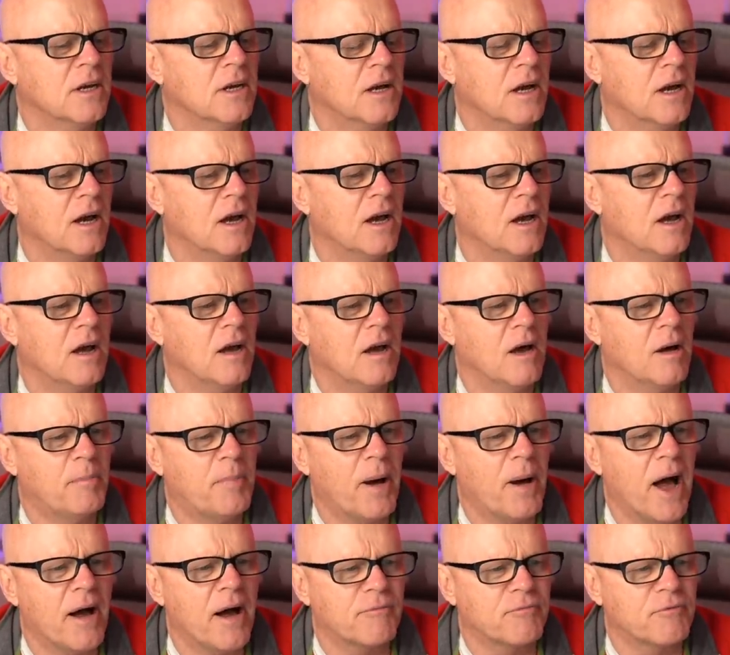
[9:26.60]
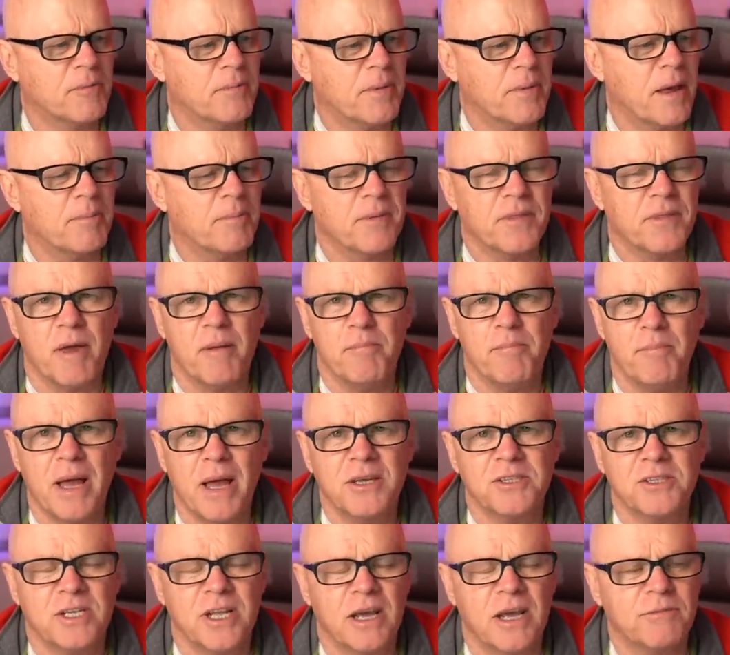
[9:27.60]
apart from that, but they
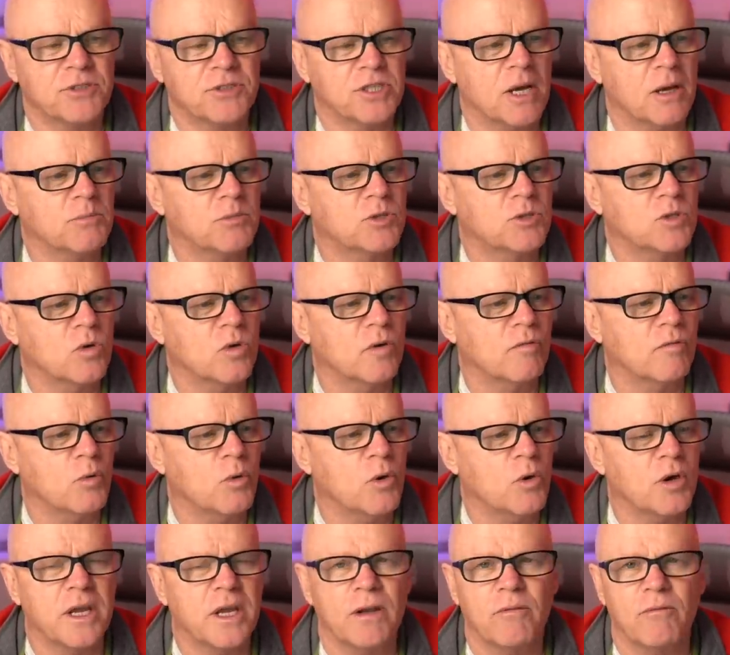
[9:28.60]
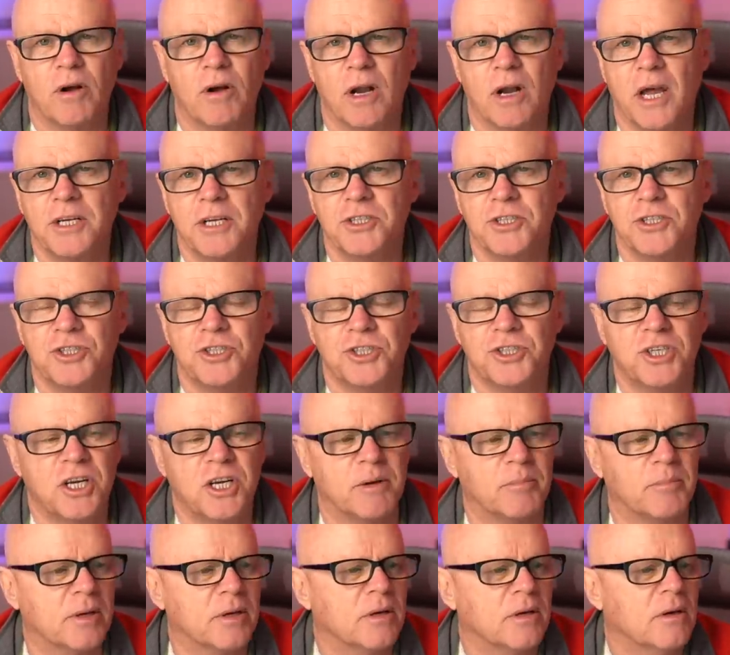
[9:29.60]
must have some sort of working
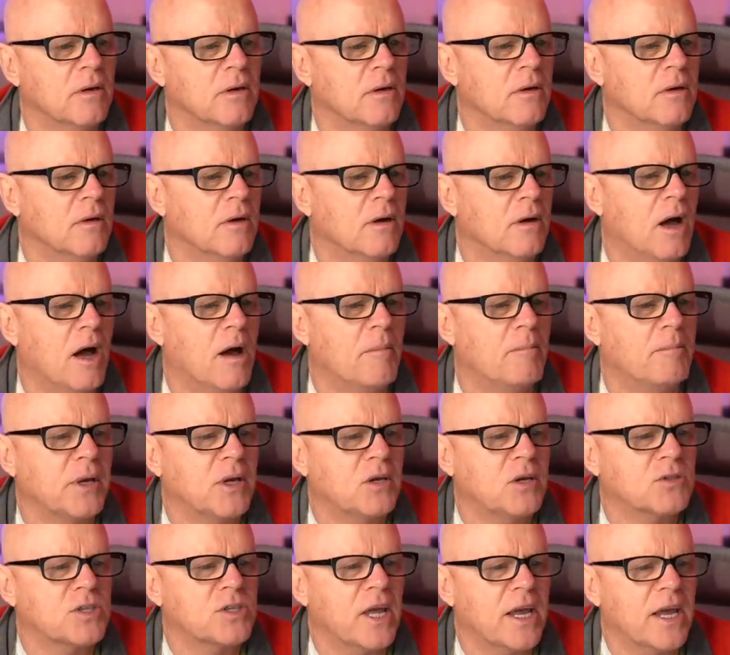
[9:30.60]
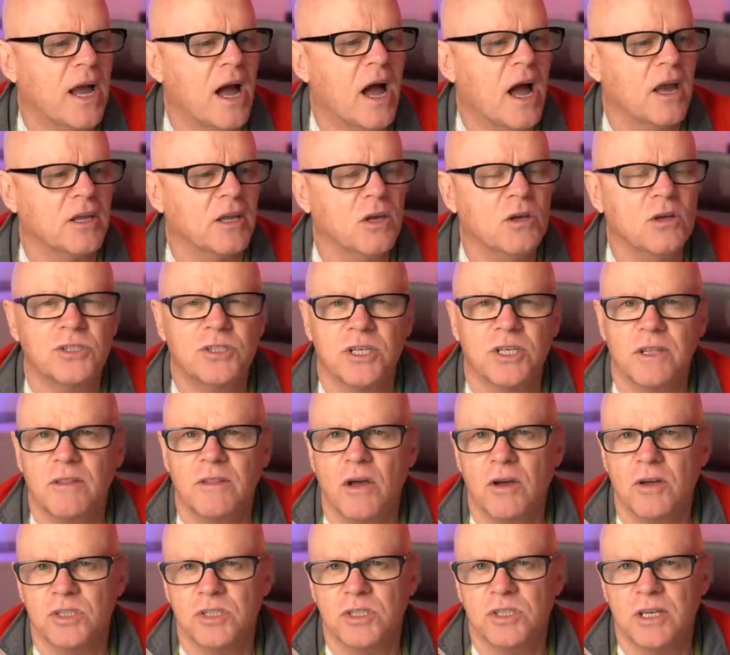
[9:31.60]
relationship because they are using
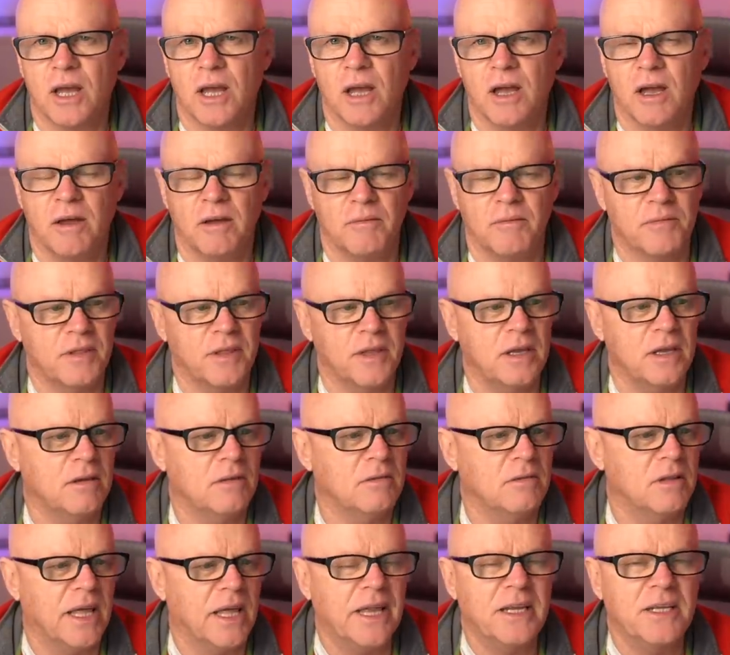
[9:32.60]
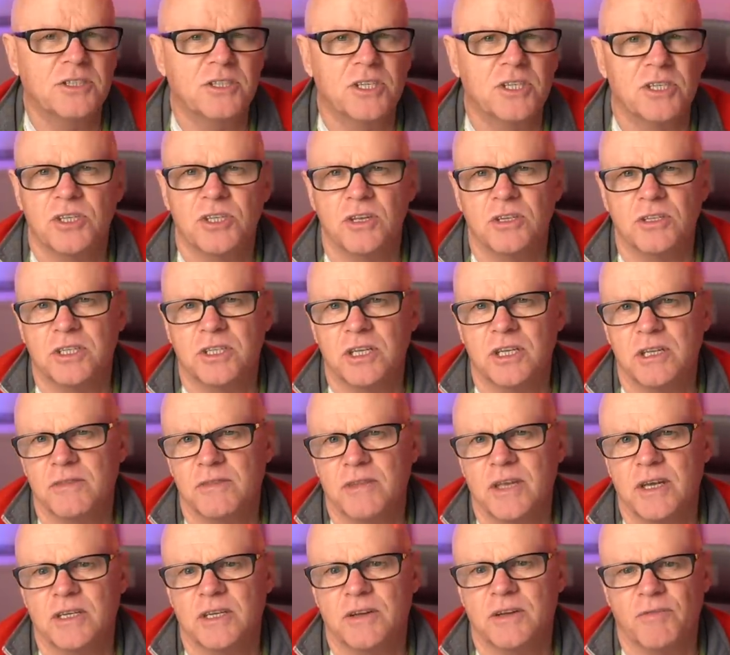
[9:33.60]
those the lenses that
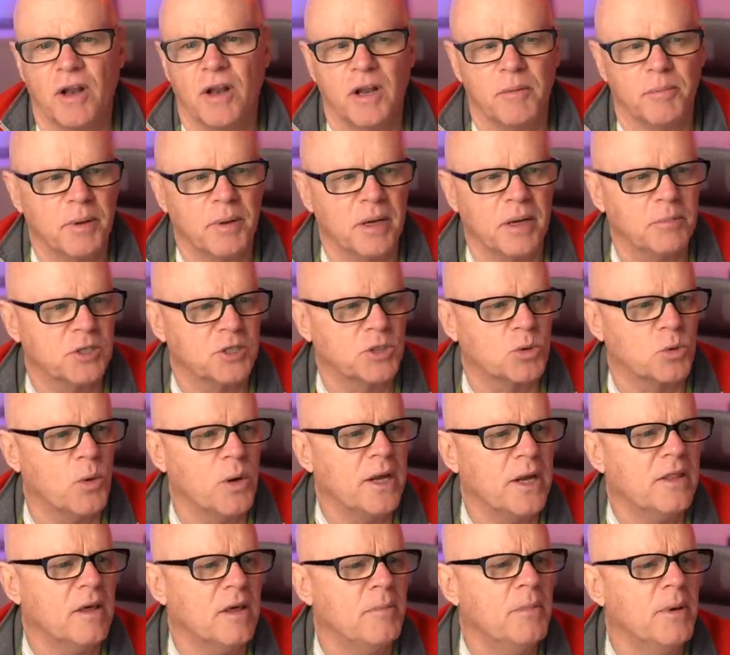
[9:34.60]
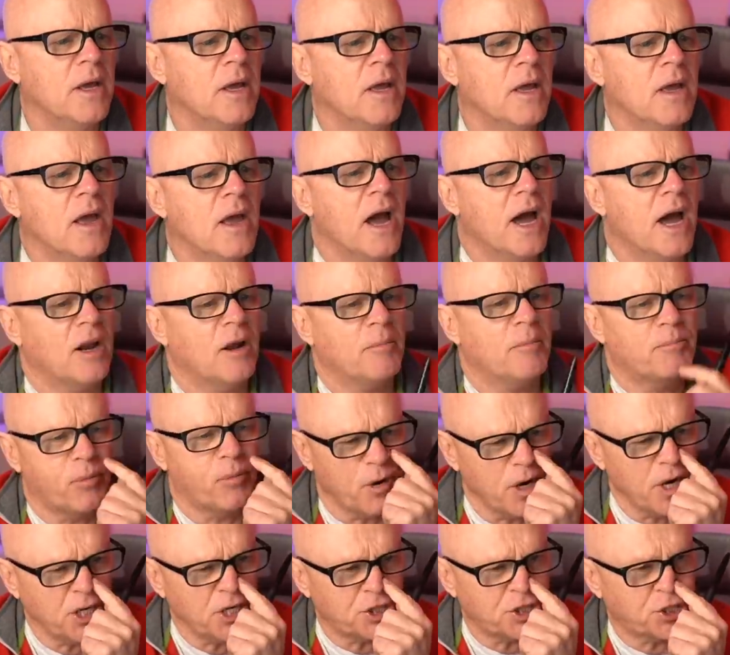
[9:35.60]
they're developing between them. And I'm
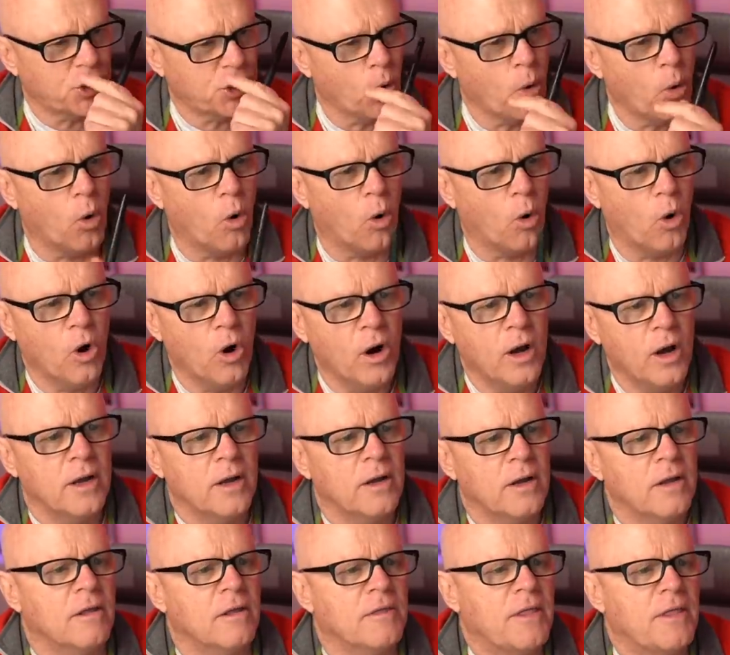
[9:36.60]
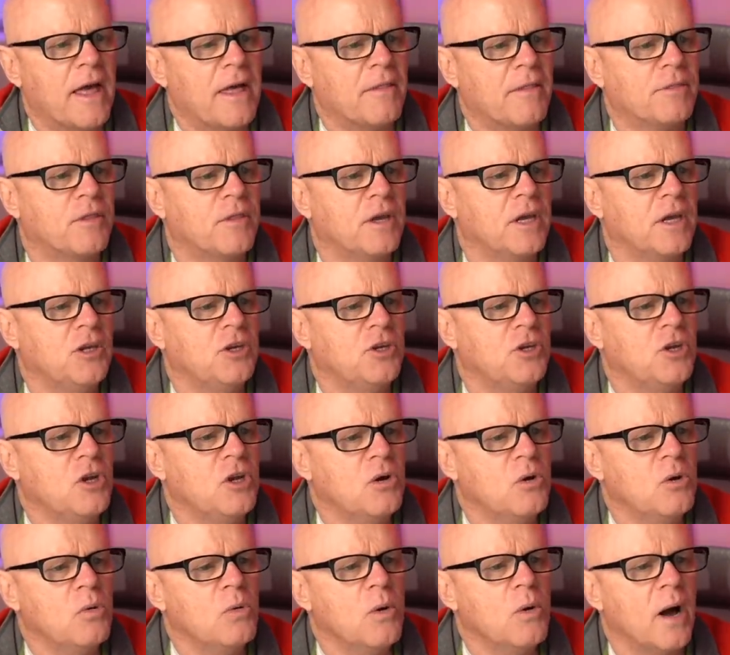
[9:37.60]
pretty sure that the
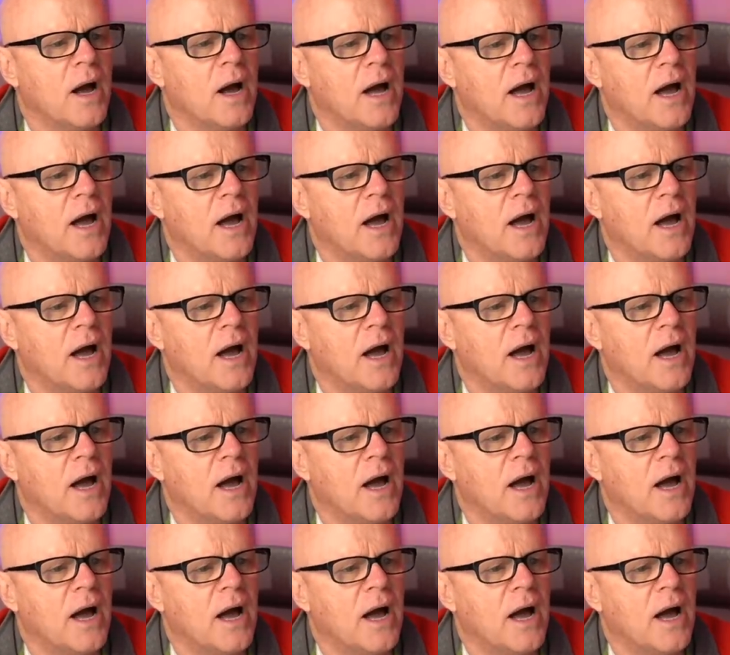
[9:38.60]
new